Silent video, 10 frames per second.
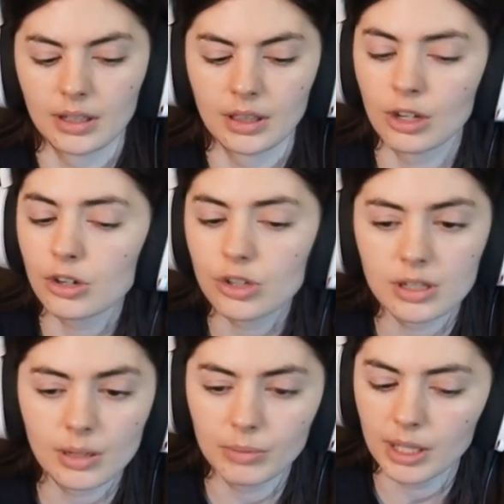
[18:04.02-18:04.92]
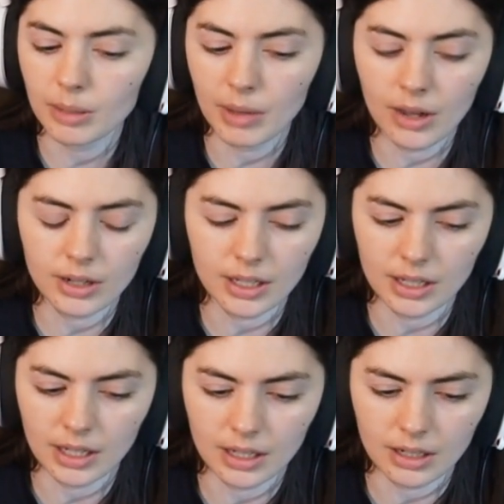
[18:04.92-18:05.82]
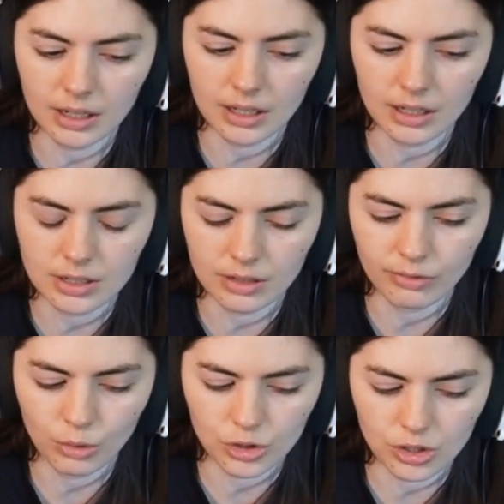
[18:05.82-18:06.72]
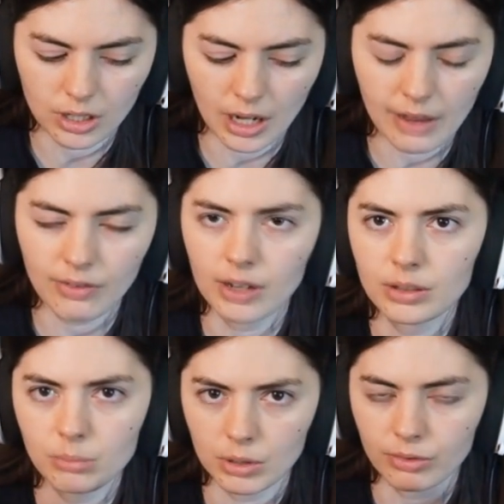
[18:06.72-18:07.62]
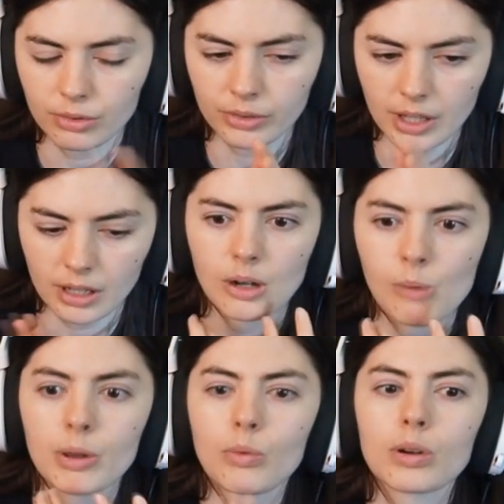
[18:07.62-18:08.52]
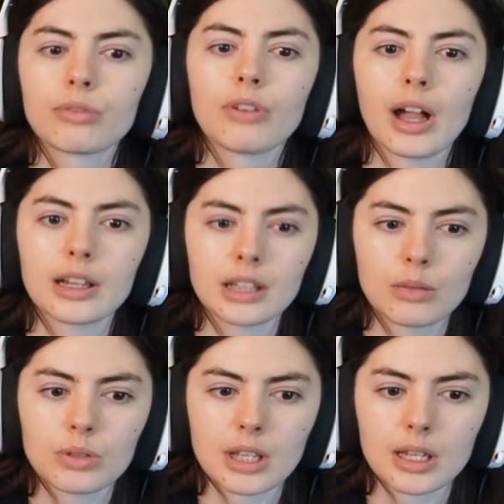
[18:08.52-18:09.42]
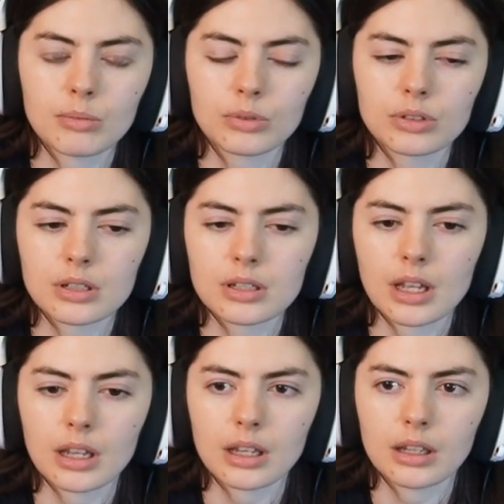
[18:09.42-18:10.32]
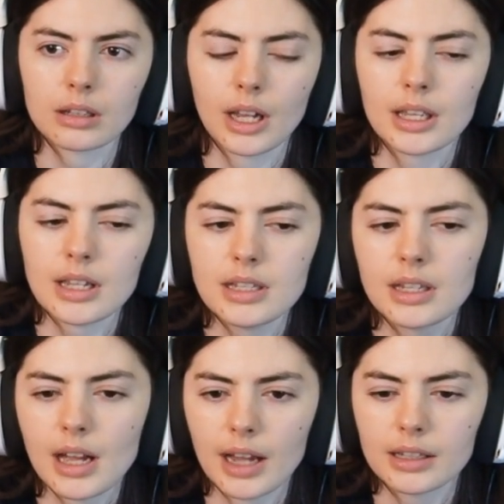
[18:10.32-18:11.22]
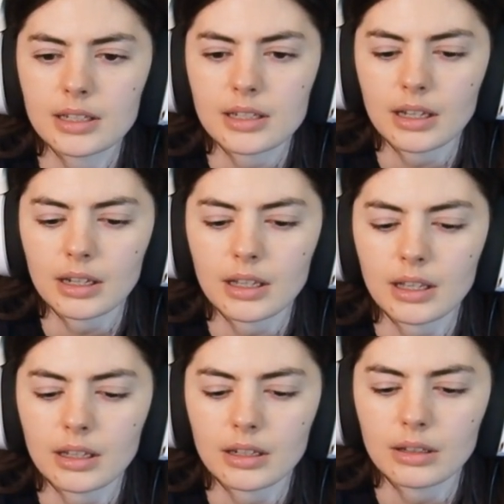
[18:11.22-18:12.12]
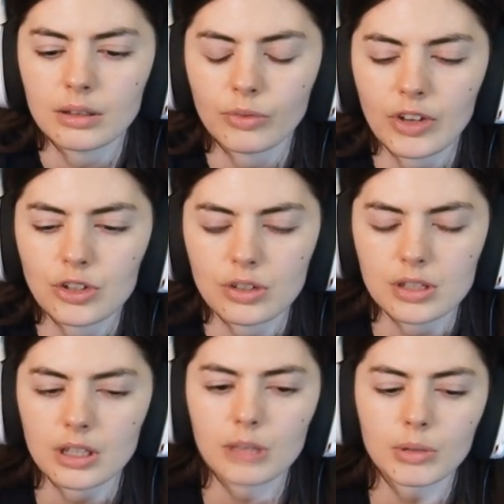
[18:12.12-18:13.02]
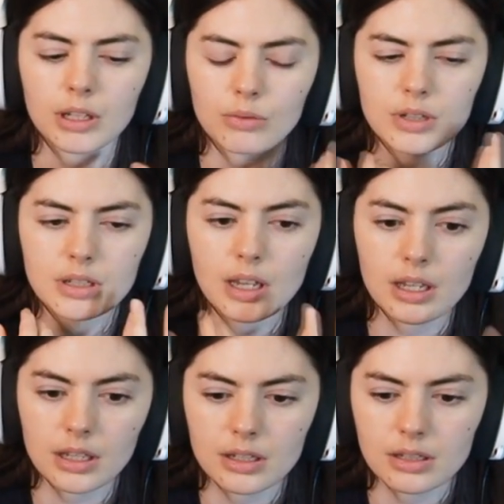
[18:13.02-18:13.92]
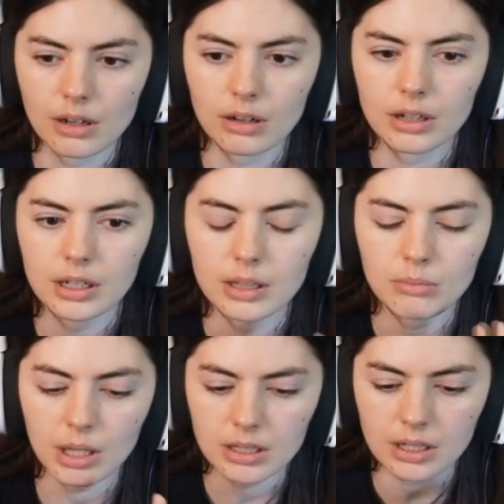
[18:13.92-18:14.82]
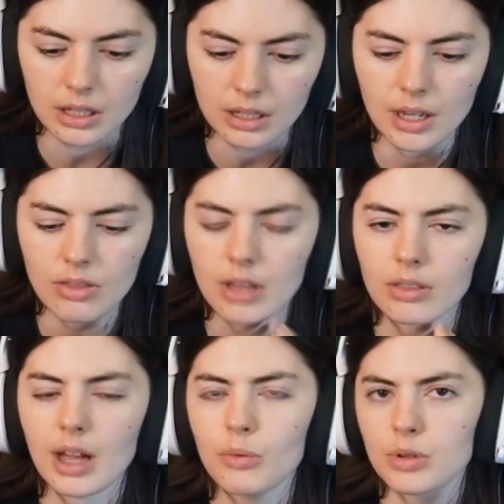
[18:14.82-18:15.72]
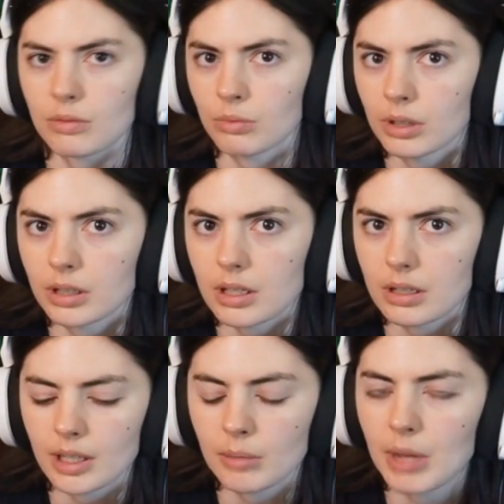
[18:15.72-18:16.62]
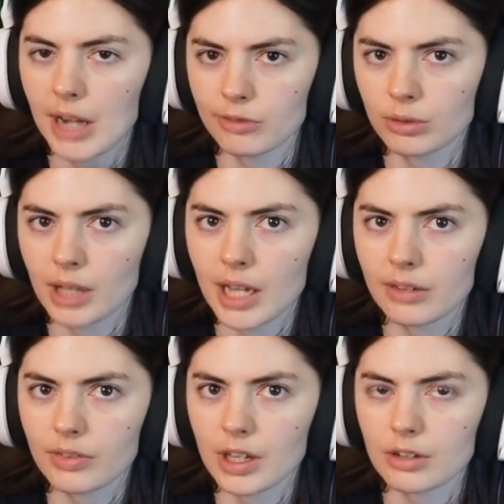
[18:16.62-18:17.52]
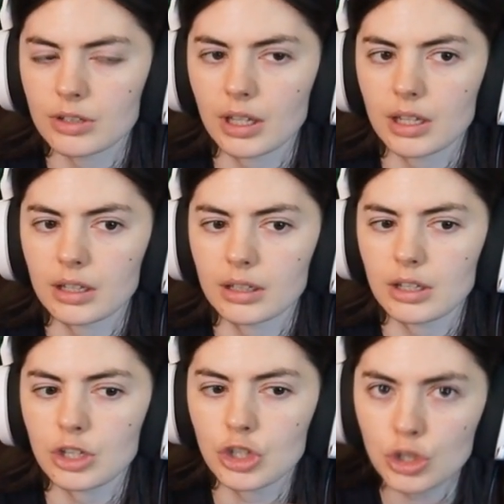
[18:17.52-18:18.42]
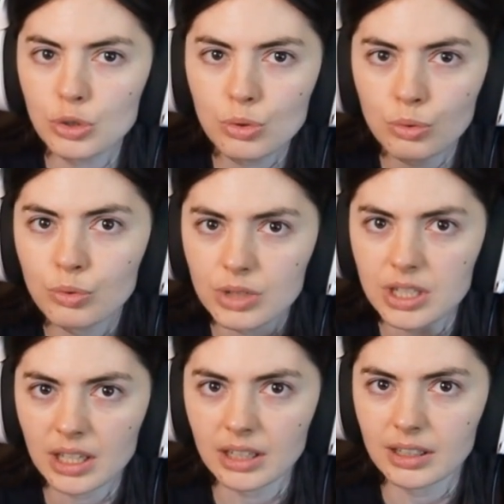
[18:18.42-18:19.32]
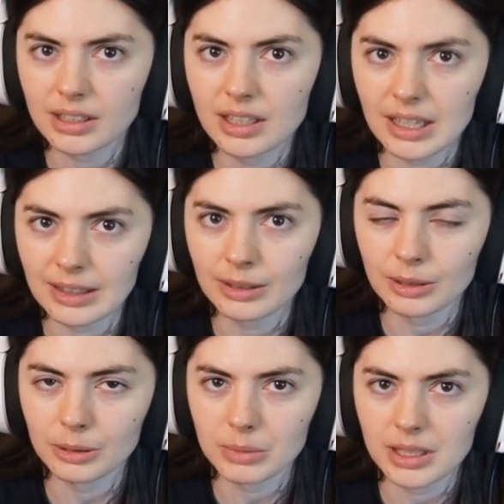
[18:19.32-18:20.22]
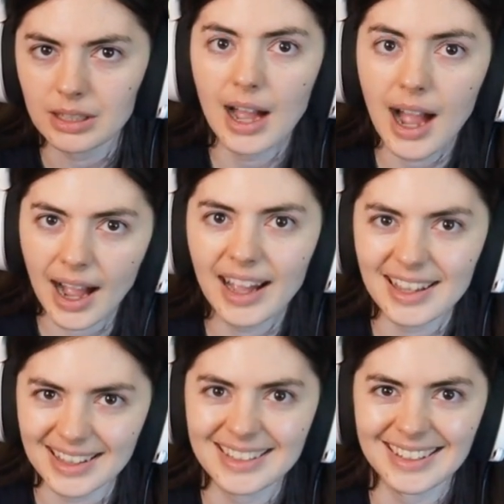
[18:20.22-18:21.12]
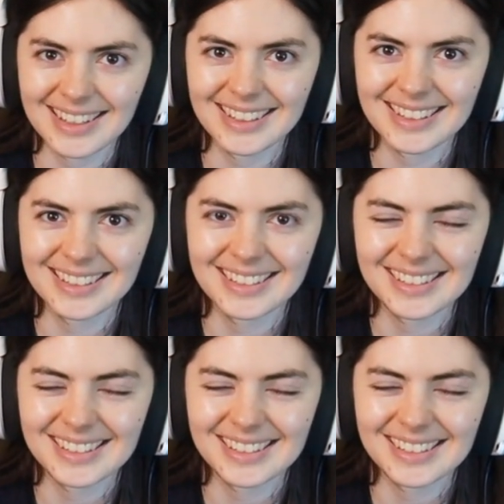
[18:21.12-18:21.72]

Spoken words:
There's just something about it, and it's unfortunate. And I found it beautiful that Obi-Wan finally was able to say, I guess he kind of said it in Revenge of the Sith, but he was saying he's sorry and he meant it. And then that was a really impactful line of Vader's, like, you didn't kill me. I did.